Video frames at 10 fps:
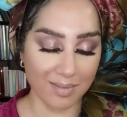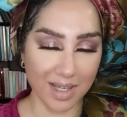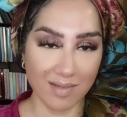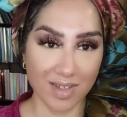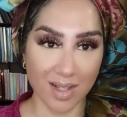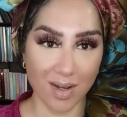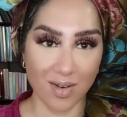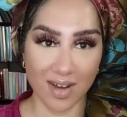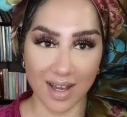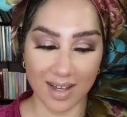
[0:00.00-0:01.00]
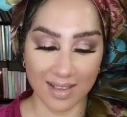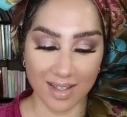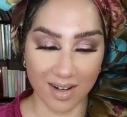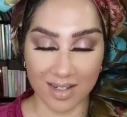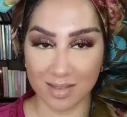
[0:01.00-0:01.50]
Even though
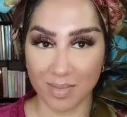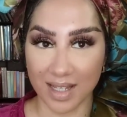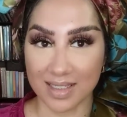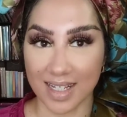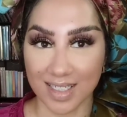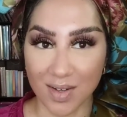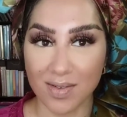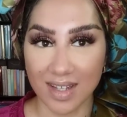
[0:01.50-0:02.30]
there are some things I don't